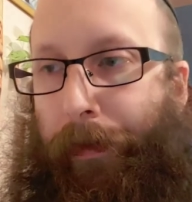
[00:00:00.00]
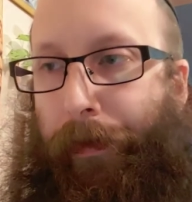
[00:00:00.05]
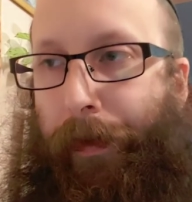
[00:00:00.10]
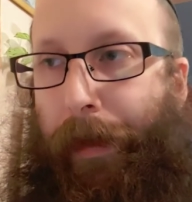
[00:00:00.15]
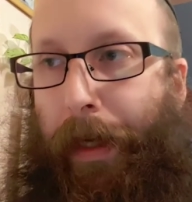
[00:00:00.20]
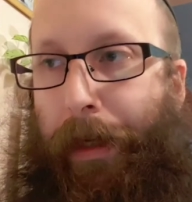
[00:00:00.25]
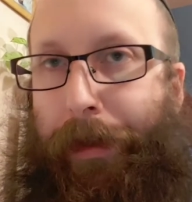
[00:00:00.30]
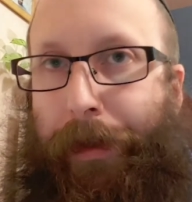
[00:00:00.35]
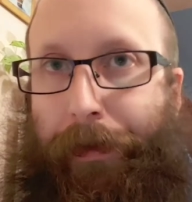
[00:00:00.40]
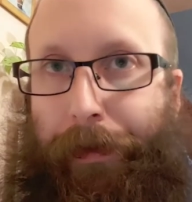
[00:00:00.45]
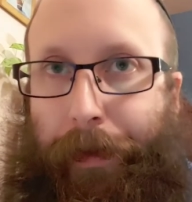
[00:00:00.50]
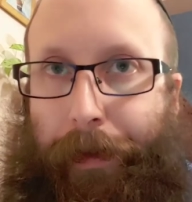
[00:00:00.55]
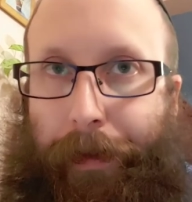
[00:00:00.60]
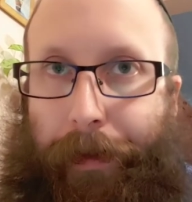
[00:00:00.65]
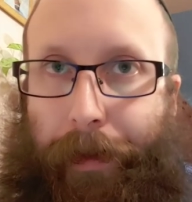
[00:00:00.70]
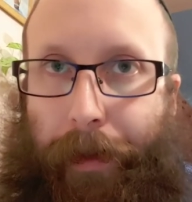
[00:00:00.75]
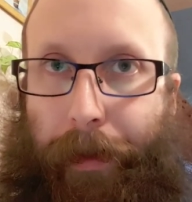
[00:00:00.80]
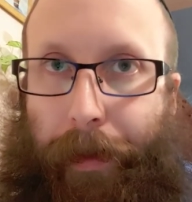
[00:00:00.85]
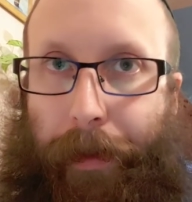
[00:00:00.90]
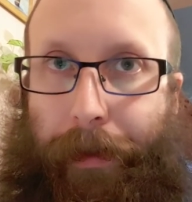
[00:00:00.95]
flash of
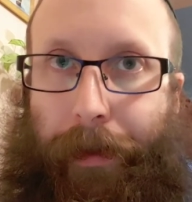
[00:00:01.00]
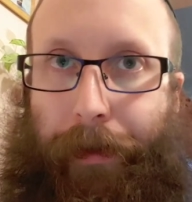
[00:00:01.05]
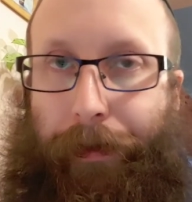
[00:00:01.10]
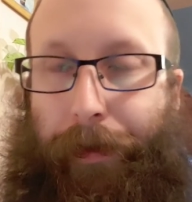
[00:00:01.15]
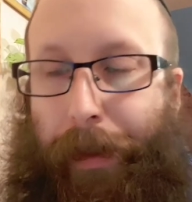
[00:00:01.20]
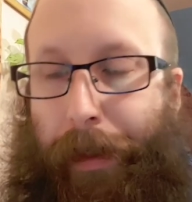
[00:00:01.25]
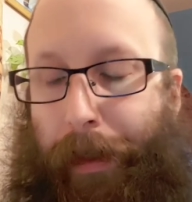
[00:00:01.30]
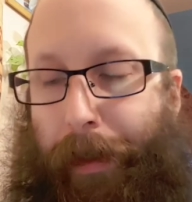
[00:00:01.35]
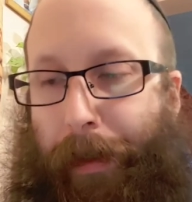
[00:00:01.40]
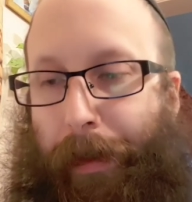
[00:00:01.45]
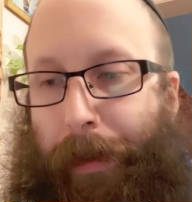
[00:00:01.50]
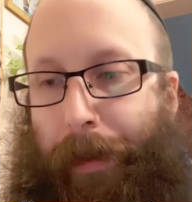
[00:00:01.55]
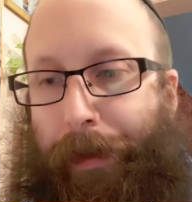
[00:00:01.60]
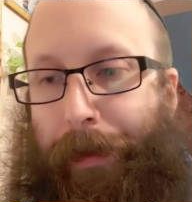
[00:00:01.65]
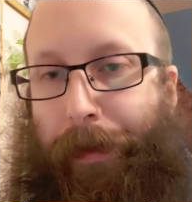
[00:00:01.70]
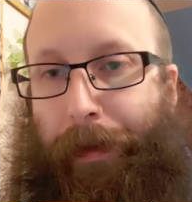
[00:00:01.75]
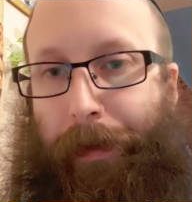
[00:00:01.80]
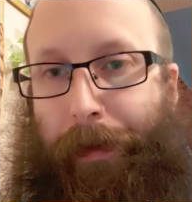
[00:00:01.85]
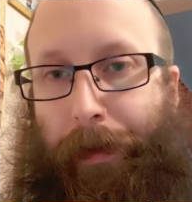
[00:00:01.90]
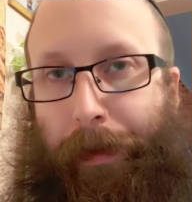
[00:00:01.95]
insight, that's already
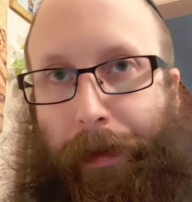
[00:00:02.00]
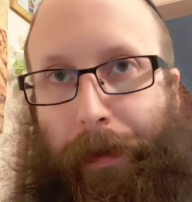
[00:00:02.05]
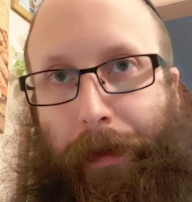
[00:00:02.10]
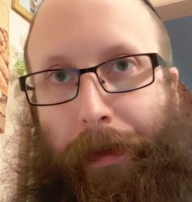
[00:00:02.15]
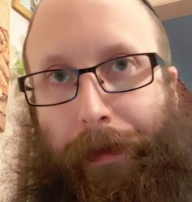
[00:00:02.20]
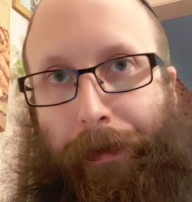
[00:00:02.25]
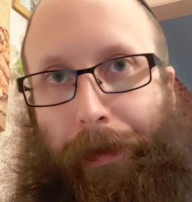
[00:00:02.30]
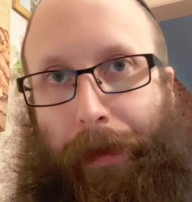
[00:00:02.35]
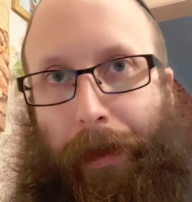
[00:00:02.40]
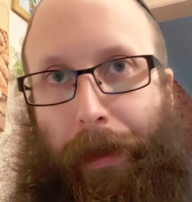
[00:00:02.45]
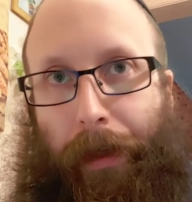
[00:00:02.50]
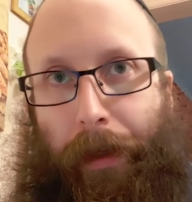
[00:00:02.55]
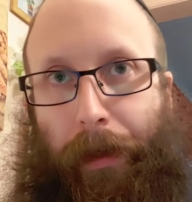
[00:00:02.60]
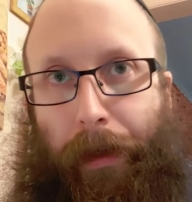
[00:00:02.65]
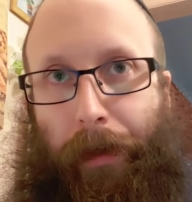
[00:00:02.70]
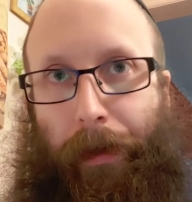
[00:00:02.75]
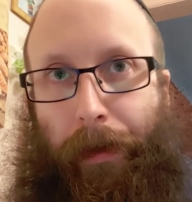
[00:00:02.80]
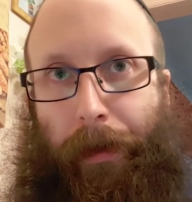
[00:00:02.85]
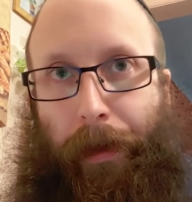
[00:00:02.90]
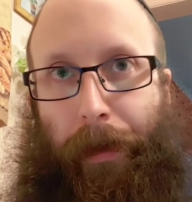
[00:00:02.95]
consciousness. That's already
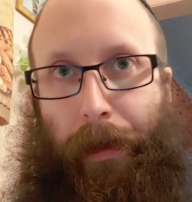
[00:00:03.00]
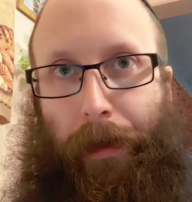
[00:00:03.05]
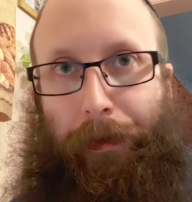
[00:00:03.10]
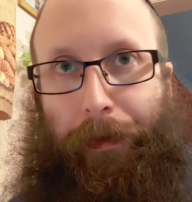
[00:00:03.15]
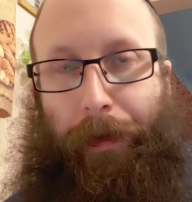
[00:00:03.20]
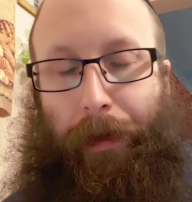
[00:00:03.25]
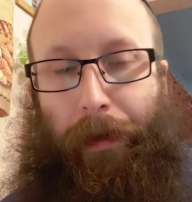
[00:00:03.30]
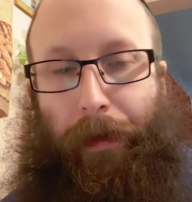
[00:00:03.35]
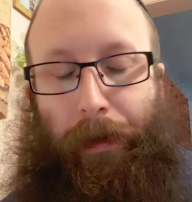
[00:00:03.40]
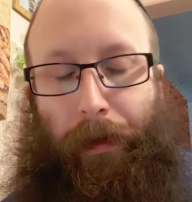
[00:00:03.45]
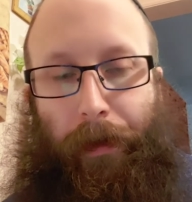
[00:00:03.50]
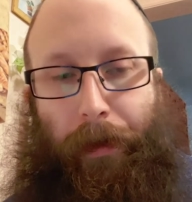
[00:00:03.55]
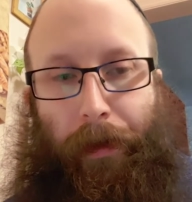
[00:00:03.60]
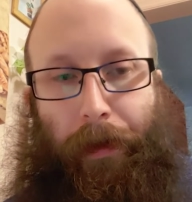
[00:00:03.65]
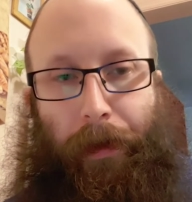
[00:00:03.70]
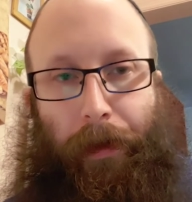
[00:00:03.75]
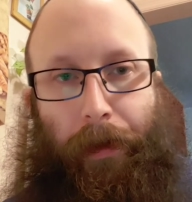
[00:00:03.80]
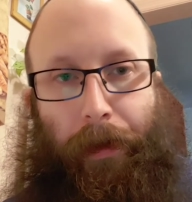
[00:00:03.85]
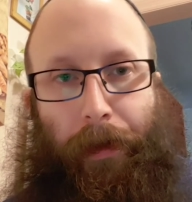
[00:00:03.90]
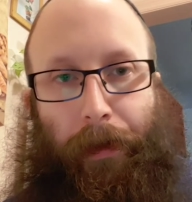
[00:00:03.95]
chachma.
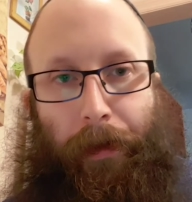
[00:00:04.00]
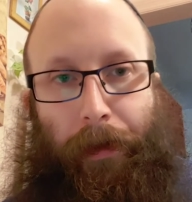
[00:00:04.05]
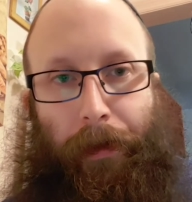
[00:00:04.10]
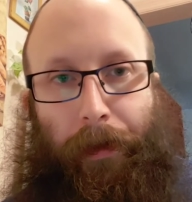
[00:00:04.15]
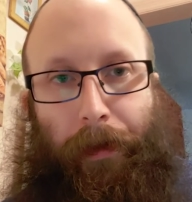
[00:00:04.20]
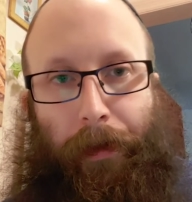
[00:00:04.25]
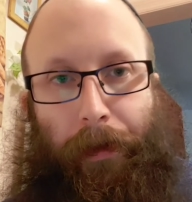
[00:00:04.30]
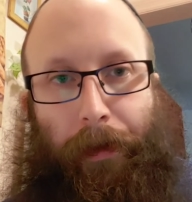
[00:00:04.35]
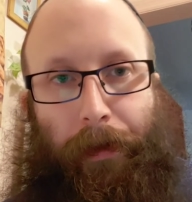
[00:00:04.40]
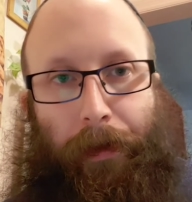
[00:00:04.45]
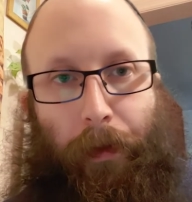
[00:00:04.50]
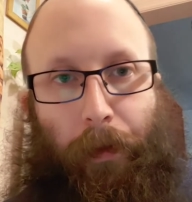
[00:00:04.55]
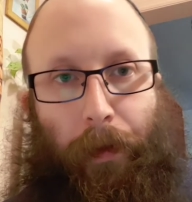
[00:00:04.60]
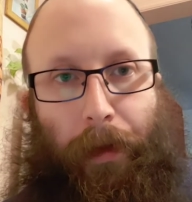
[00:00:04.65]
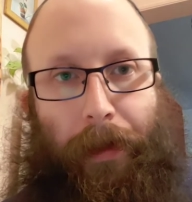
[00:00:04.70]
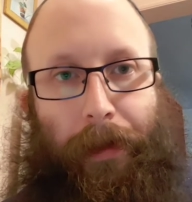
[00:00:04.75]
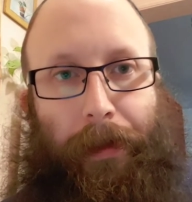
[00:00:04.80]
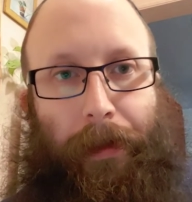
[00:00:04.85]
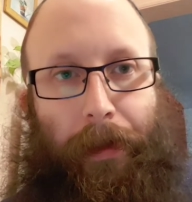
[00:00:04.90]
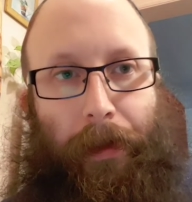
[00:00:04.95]
So
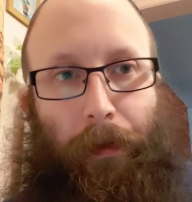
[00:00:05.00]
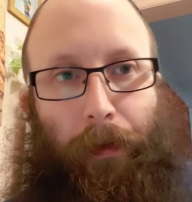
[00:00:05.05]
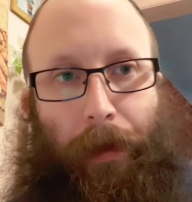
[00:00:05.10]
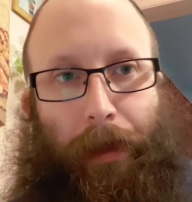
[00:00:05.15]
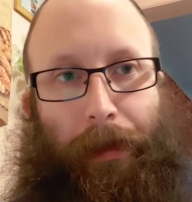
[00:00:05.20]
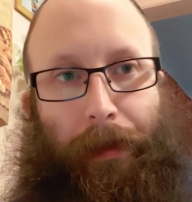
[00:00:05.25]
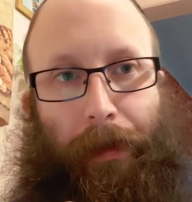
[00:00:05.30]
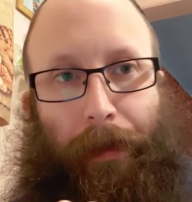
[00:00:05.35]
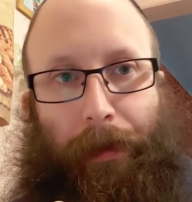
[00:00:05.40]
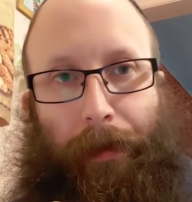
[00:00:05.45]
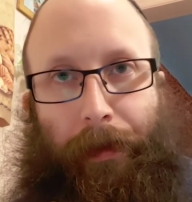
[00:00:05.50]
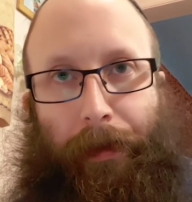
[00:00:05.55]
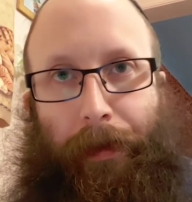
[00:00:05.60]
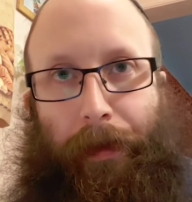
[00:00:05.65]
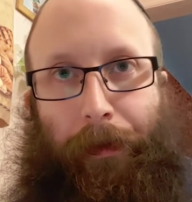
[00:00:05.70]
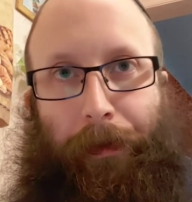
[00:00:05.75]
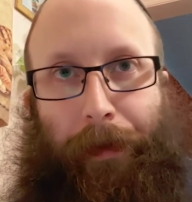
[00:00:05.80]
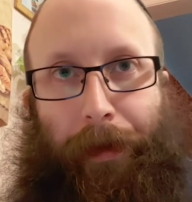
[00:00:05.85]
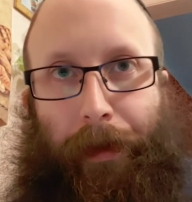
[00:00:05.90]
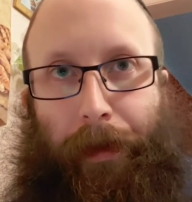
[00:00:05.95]
what's a
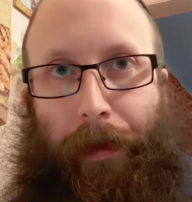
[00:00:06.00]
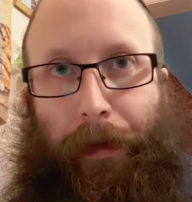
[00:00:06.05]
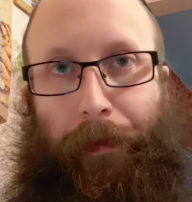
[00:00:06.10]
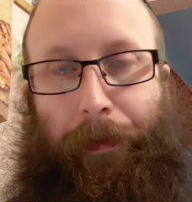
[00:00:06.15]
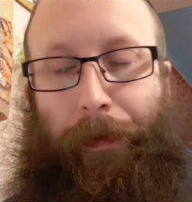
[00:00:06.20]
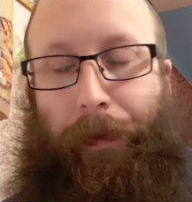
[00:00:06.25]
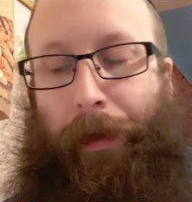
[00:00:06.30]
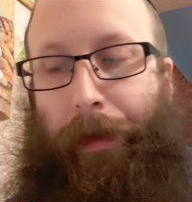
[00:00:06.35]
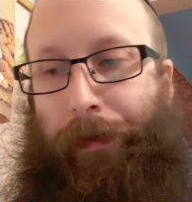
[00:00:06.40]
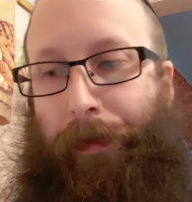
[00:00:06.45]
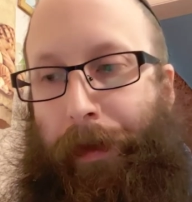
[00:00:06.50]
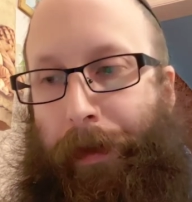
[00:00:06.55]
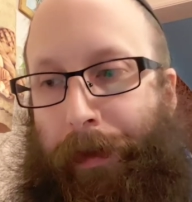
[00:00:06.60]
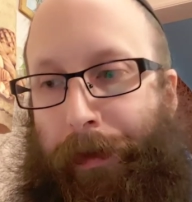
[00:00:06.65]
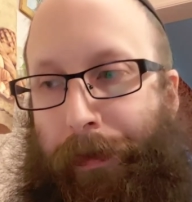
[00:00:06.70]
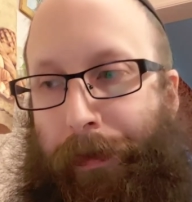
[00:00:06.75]
symptom of this